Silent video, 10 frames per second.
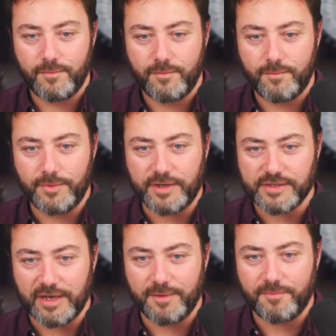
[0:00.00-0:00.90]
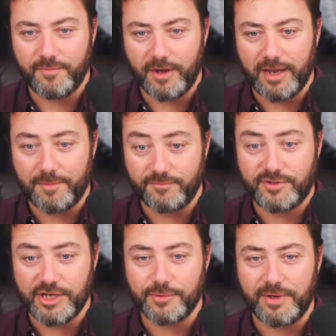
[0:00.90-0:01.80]
Because I am
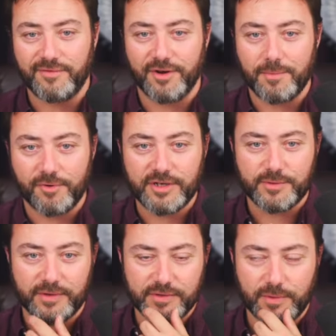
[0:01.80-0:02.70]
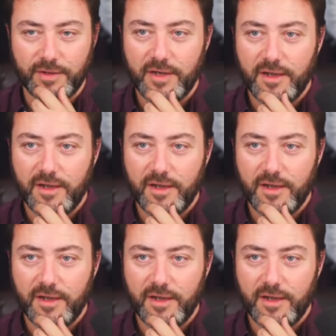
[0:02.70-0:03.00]
genuinely very impressed with this one.